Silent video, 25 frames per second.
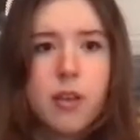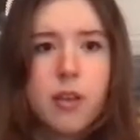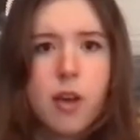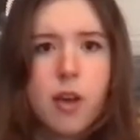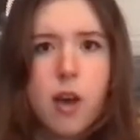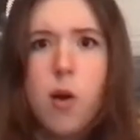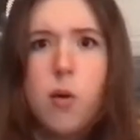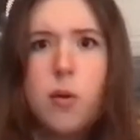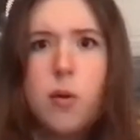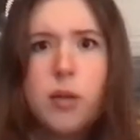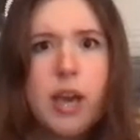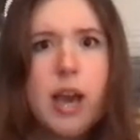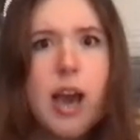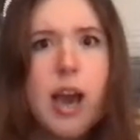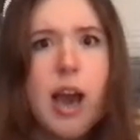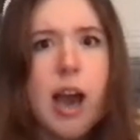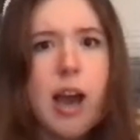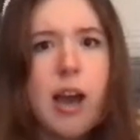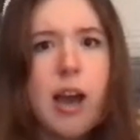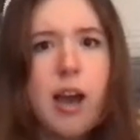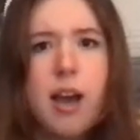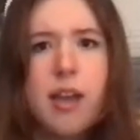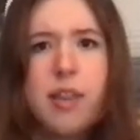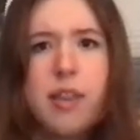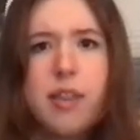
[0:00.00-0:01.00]
Oh
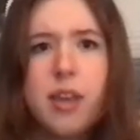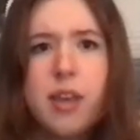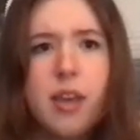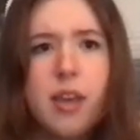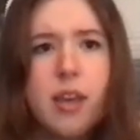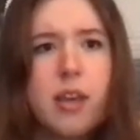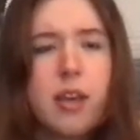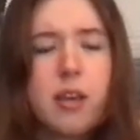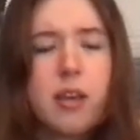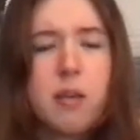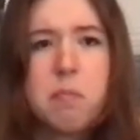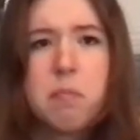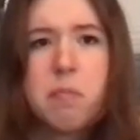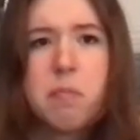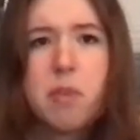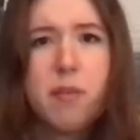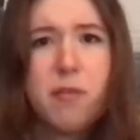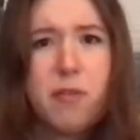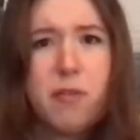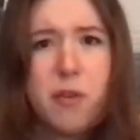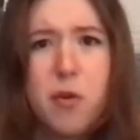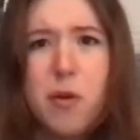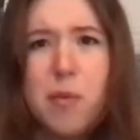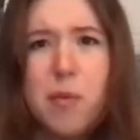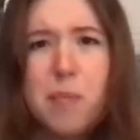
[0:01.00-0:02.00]
yeah, I think
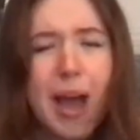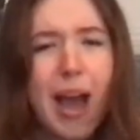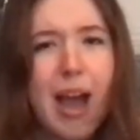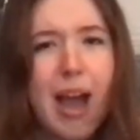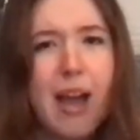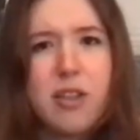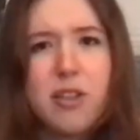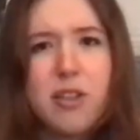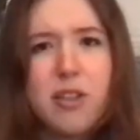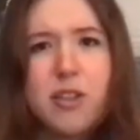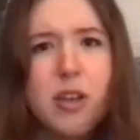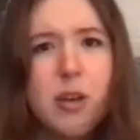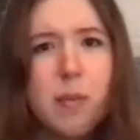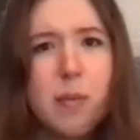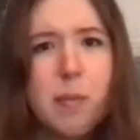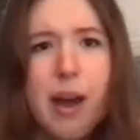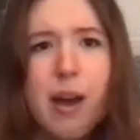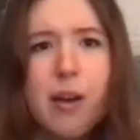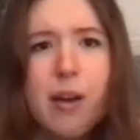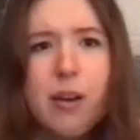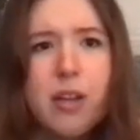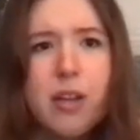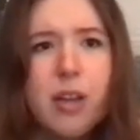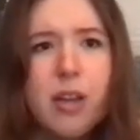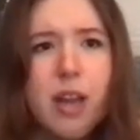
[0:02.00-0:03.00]
if you are passionate
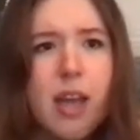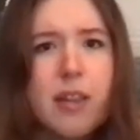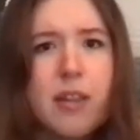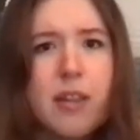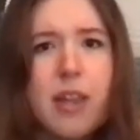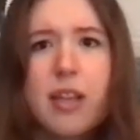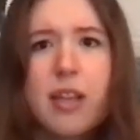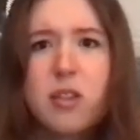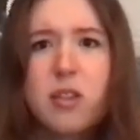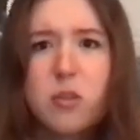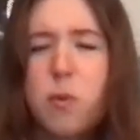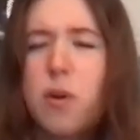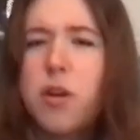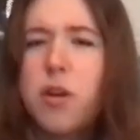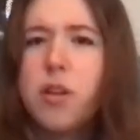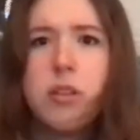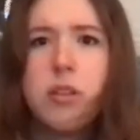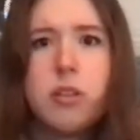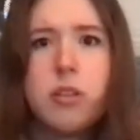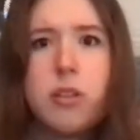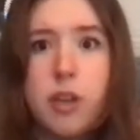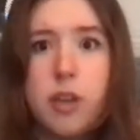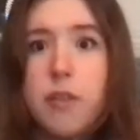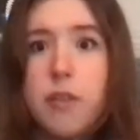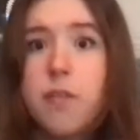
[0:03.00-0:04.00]
about it and that's
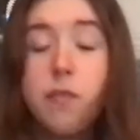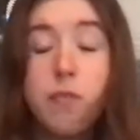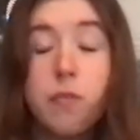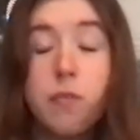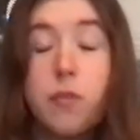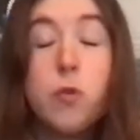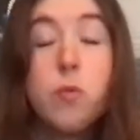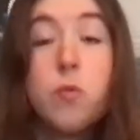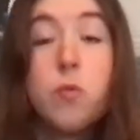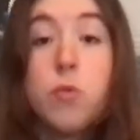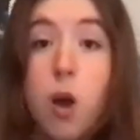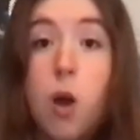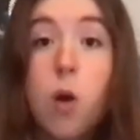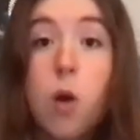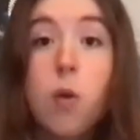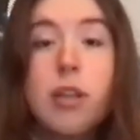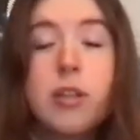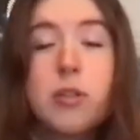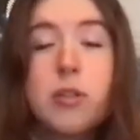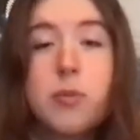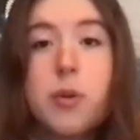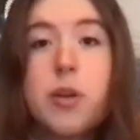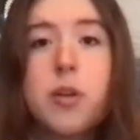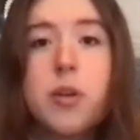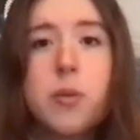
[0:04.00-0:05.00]
what you
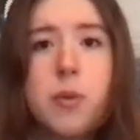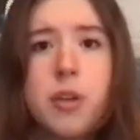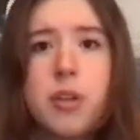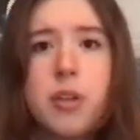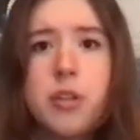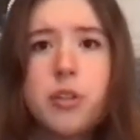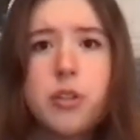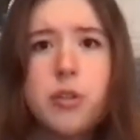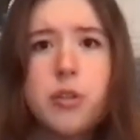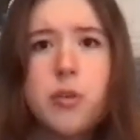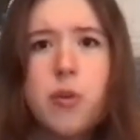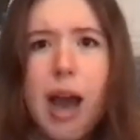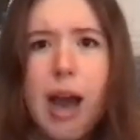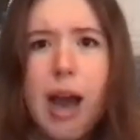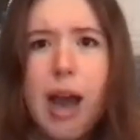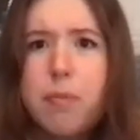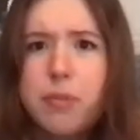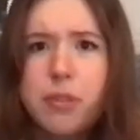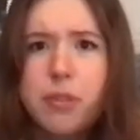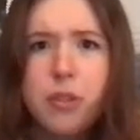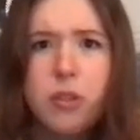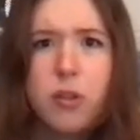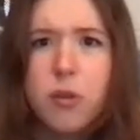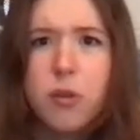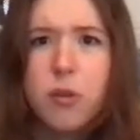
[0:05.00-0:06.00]
want to do,
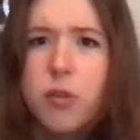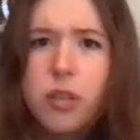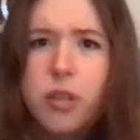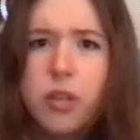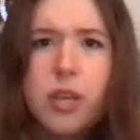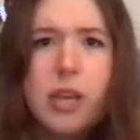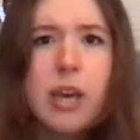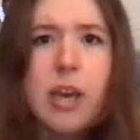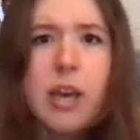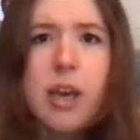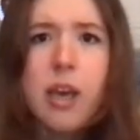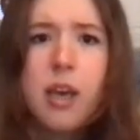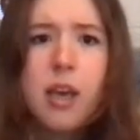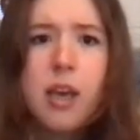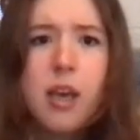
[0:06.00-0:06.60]
absolutely.